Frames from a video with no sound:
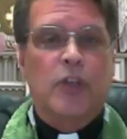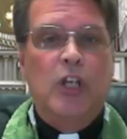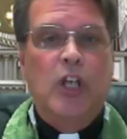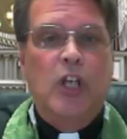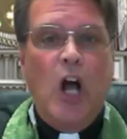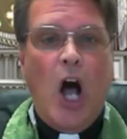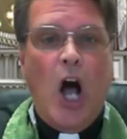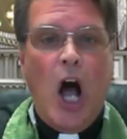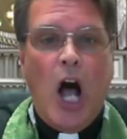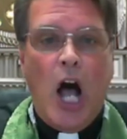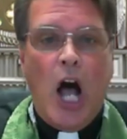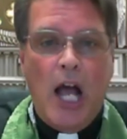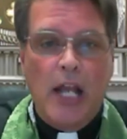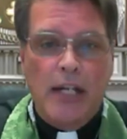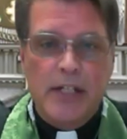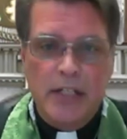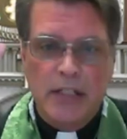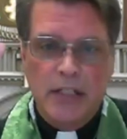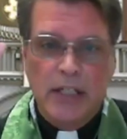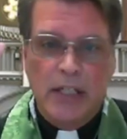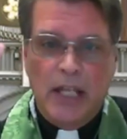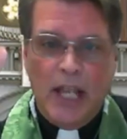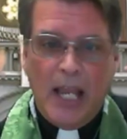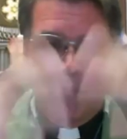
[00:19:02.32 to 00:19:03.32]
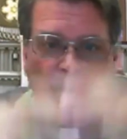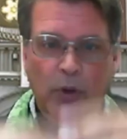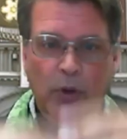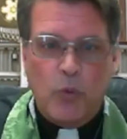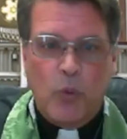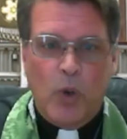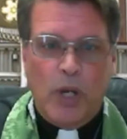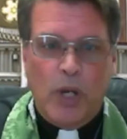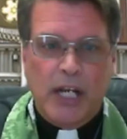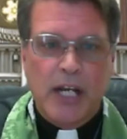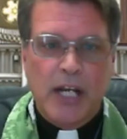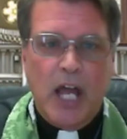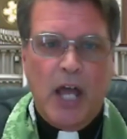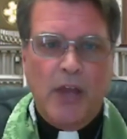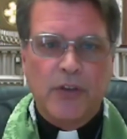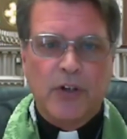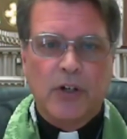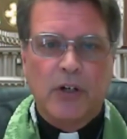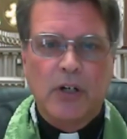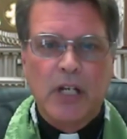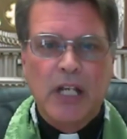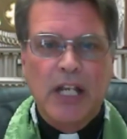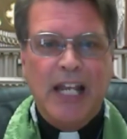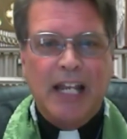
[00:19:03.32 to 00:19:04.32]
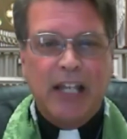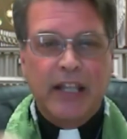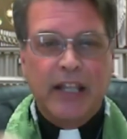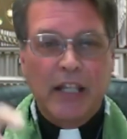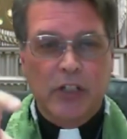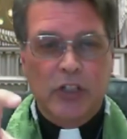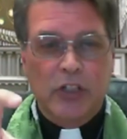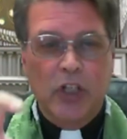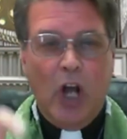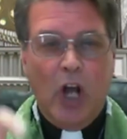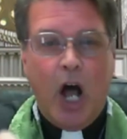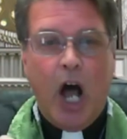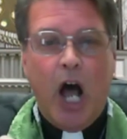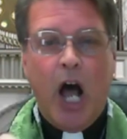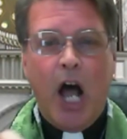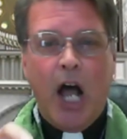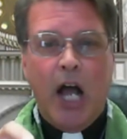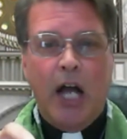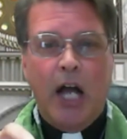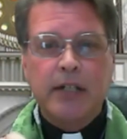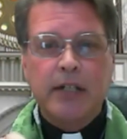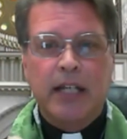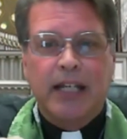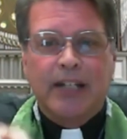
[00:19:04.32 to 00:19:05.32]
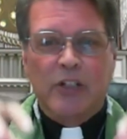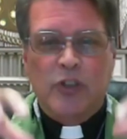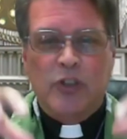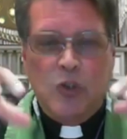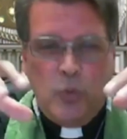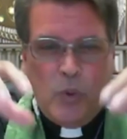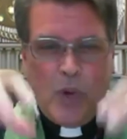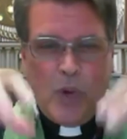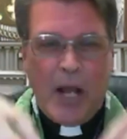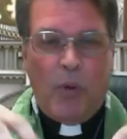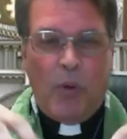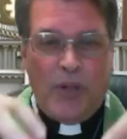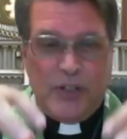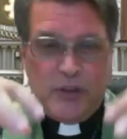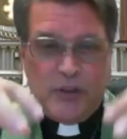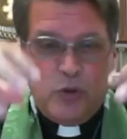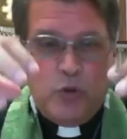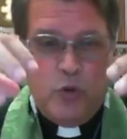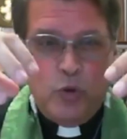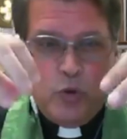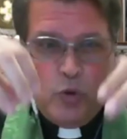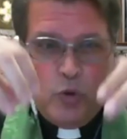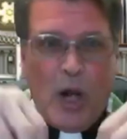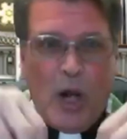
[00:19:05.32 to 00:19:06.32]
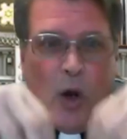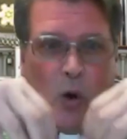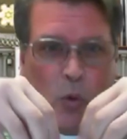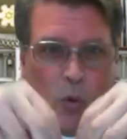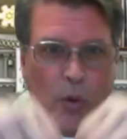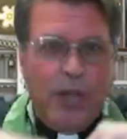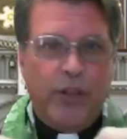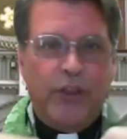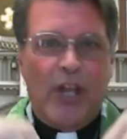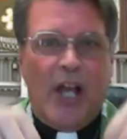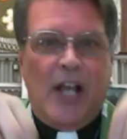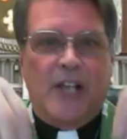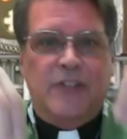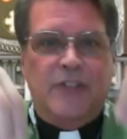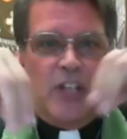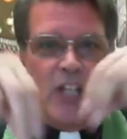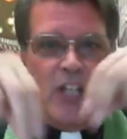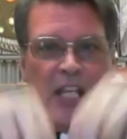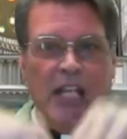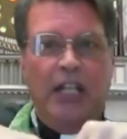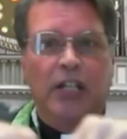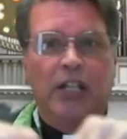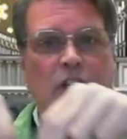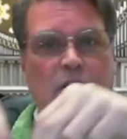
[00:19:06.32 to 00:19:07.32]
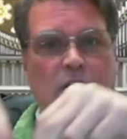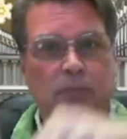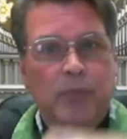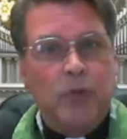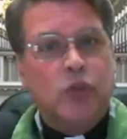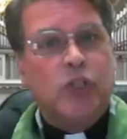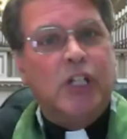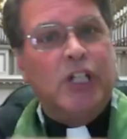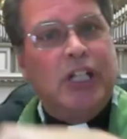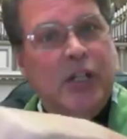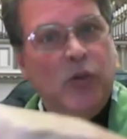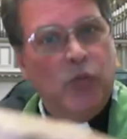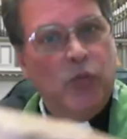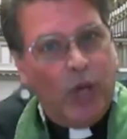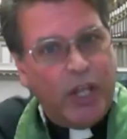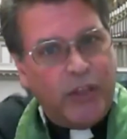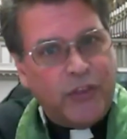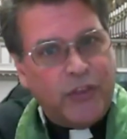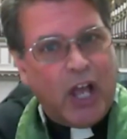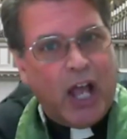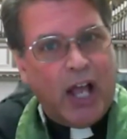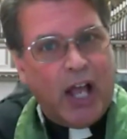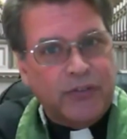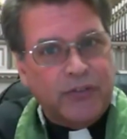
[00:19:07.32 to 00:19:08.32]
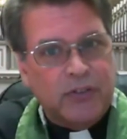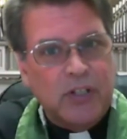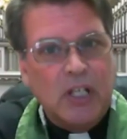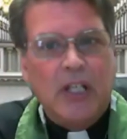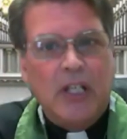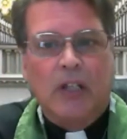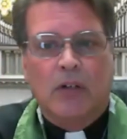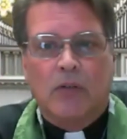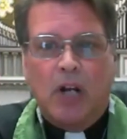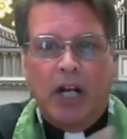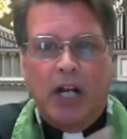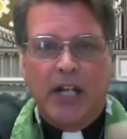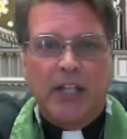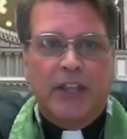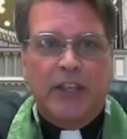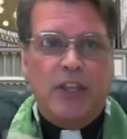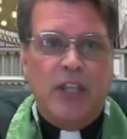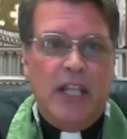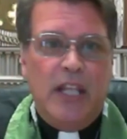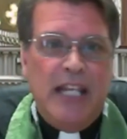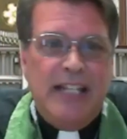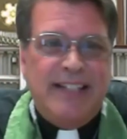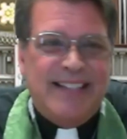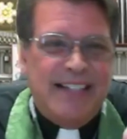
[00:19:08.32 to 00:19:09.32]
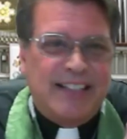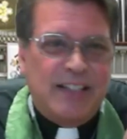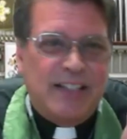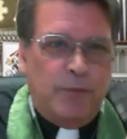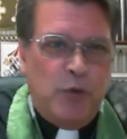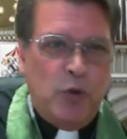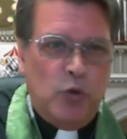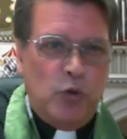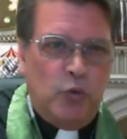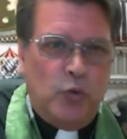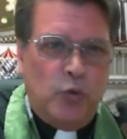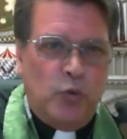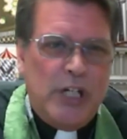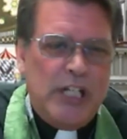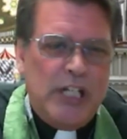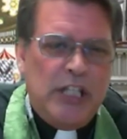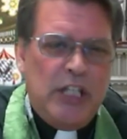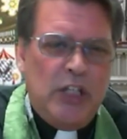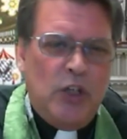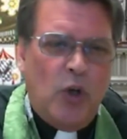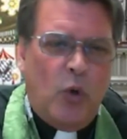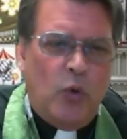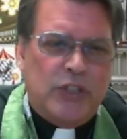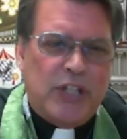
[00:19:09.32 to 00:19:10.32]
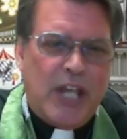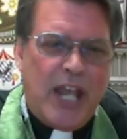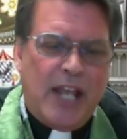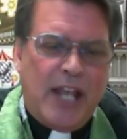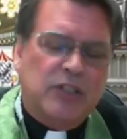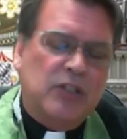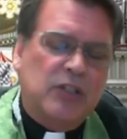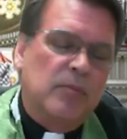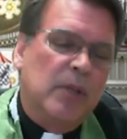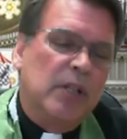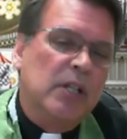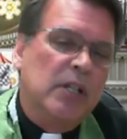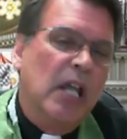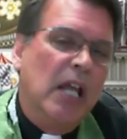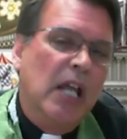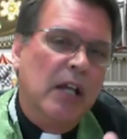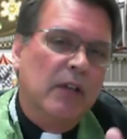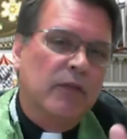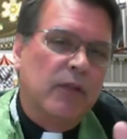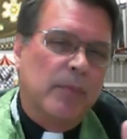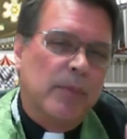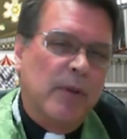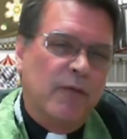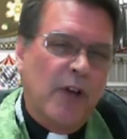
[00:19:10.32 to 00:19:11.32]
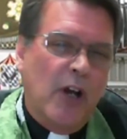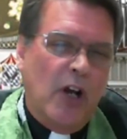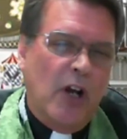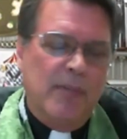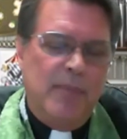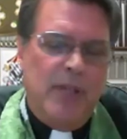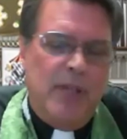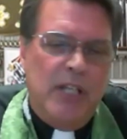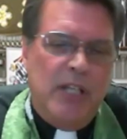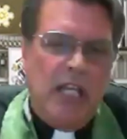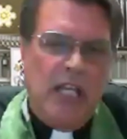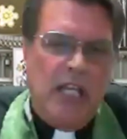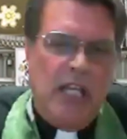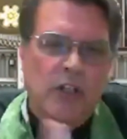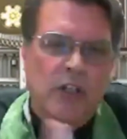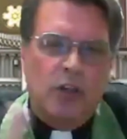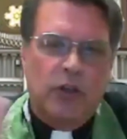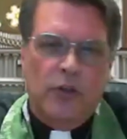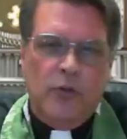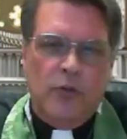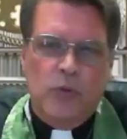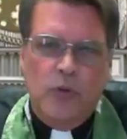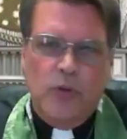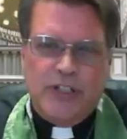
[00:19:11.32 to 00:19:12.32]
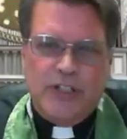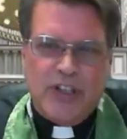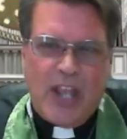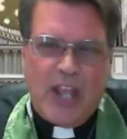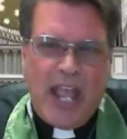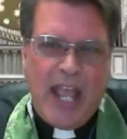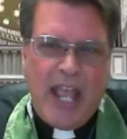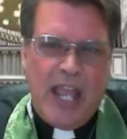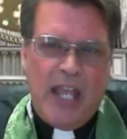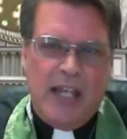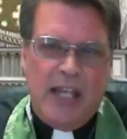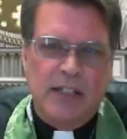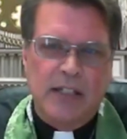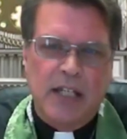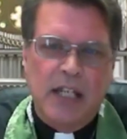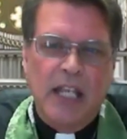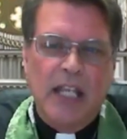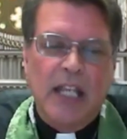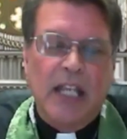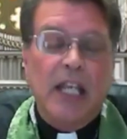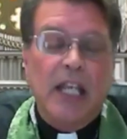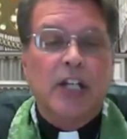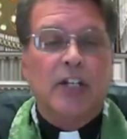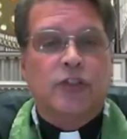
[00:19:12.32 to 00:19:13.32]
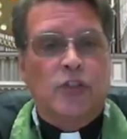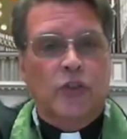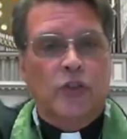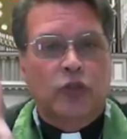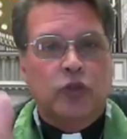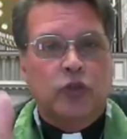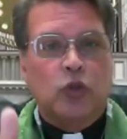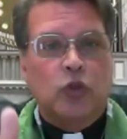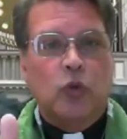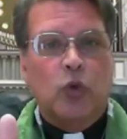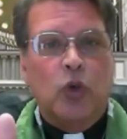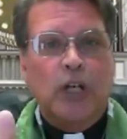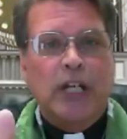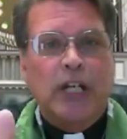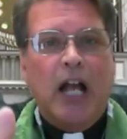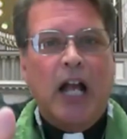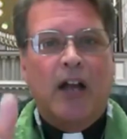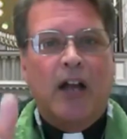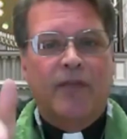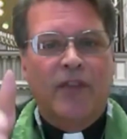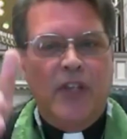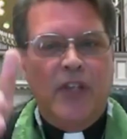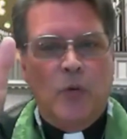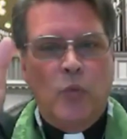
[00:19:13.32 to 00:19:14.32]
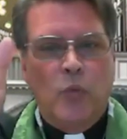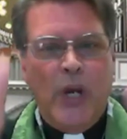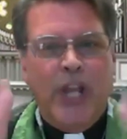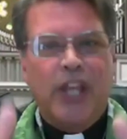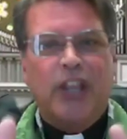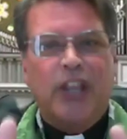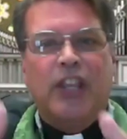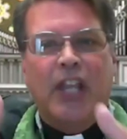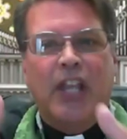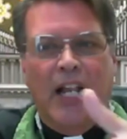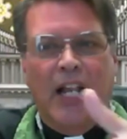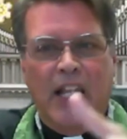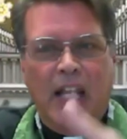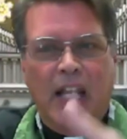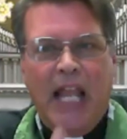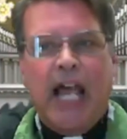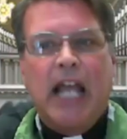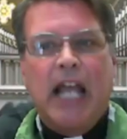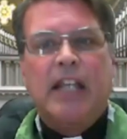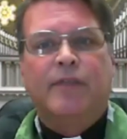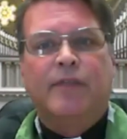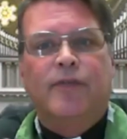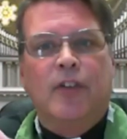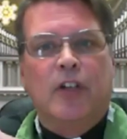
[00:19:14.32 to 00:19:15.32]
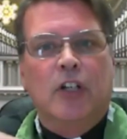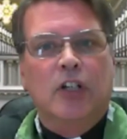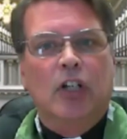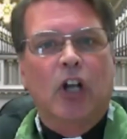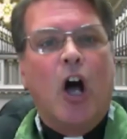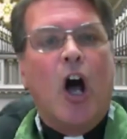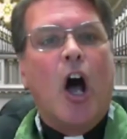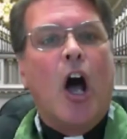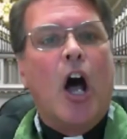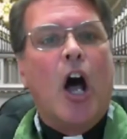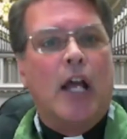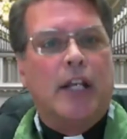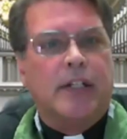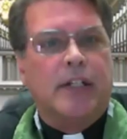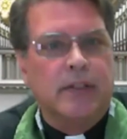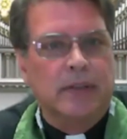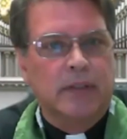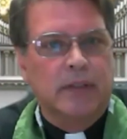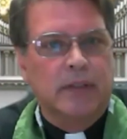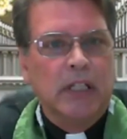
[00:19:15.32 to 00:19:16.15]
God and with one another that God wants to dwell with us, in community with us, right? He says, if you read the Old Testament from the very beginning through its end, it is a story of the with life God.